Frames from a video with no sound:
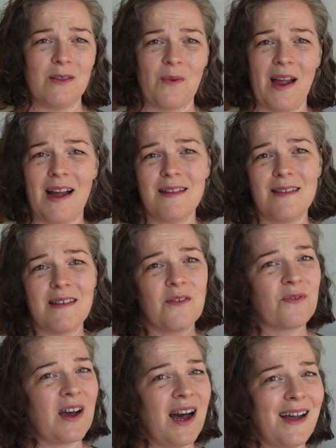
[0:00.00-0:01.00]
so I had
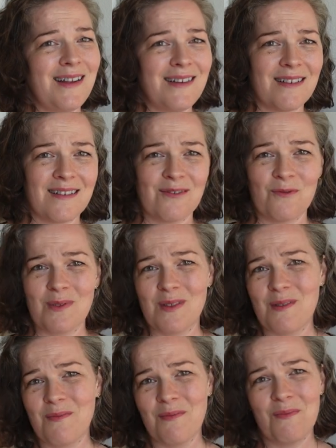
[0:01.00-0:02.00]
stuff cut and
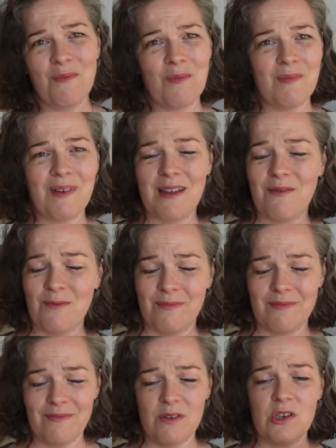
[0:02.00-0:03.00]
was it
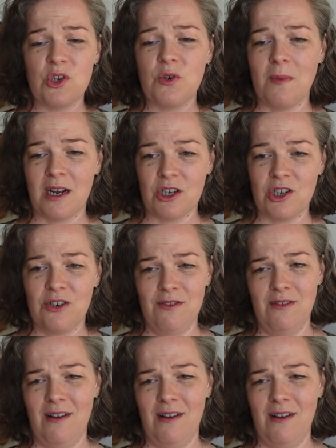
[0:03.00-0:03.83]
too much.